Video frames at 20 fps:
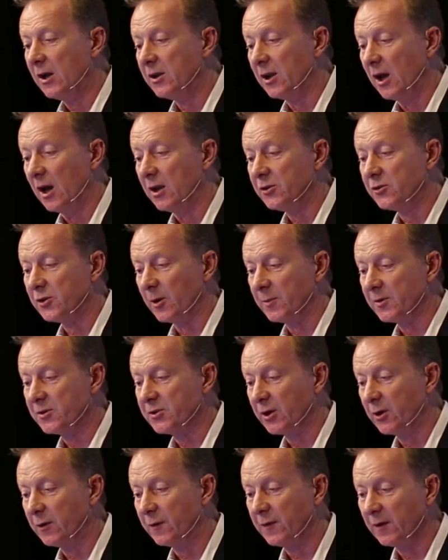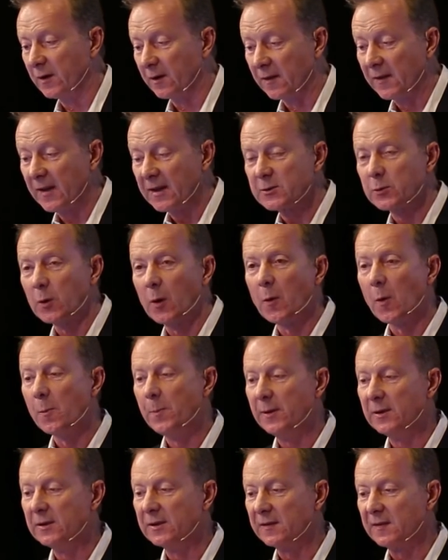and drop the trophy on. And that's why we're
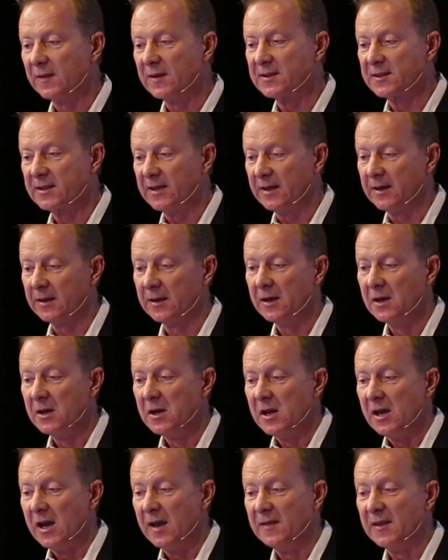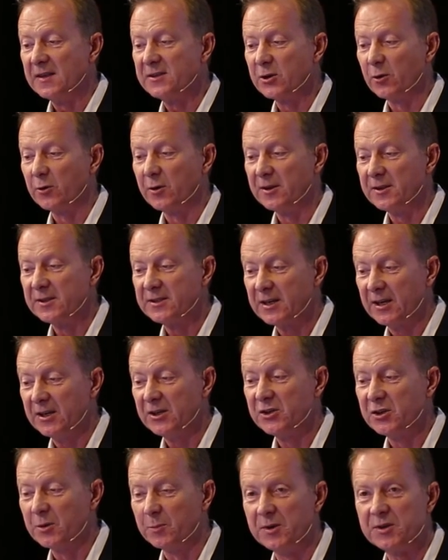building this thing in this
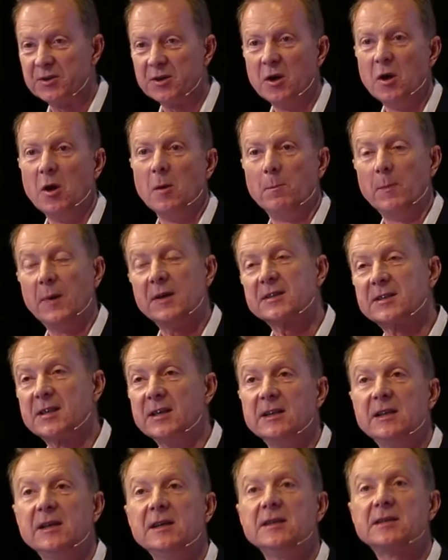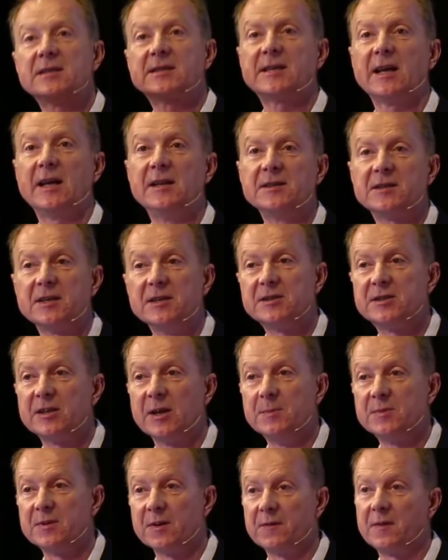orientation, which makes the least sense in
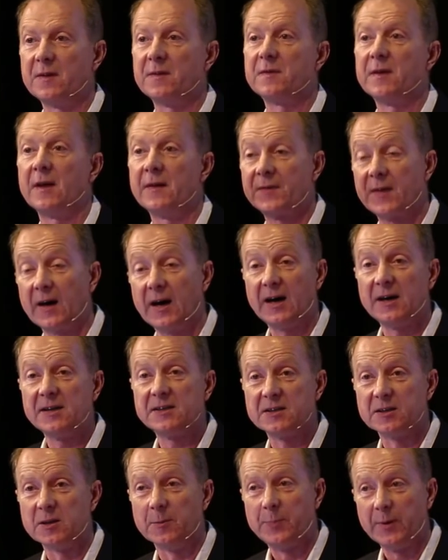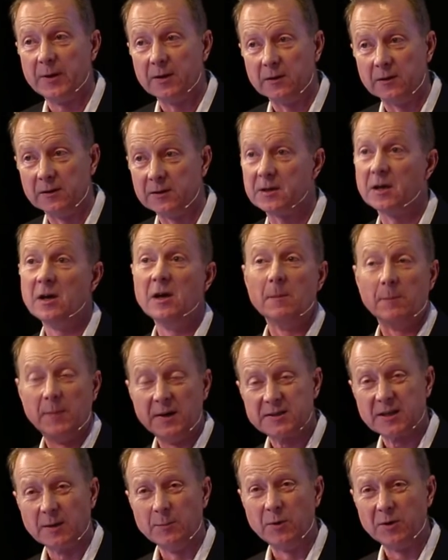terms of the height of the build,
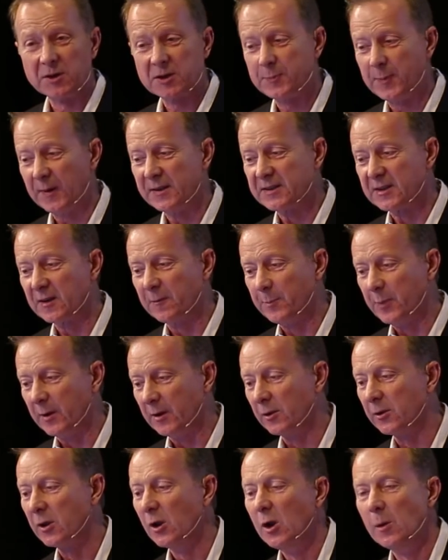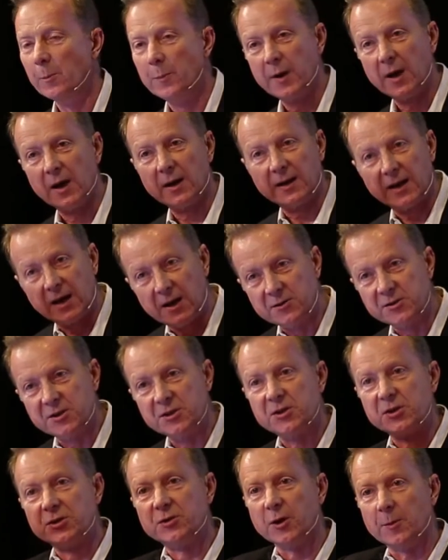makes it a more expensive build, but allows
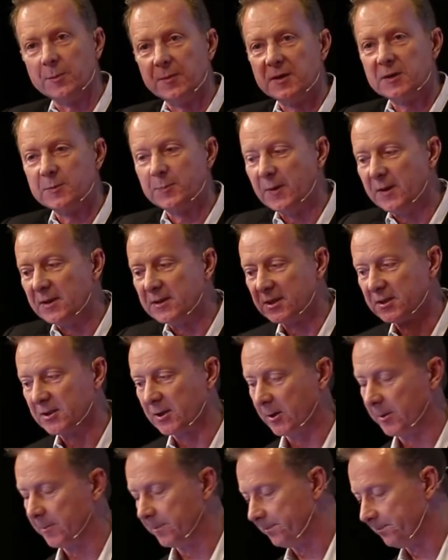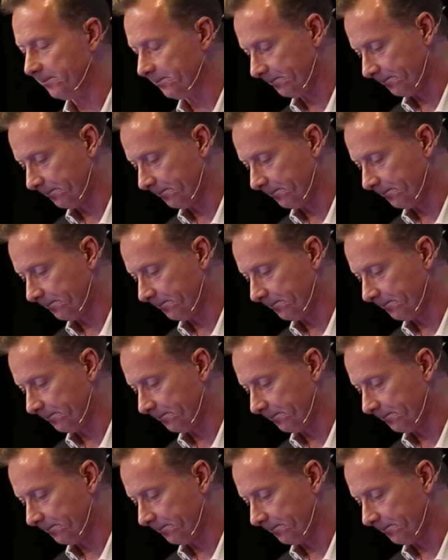you to drop these pieces on.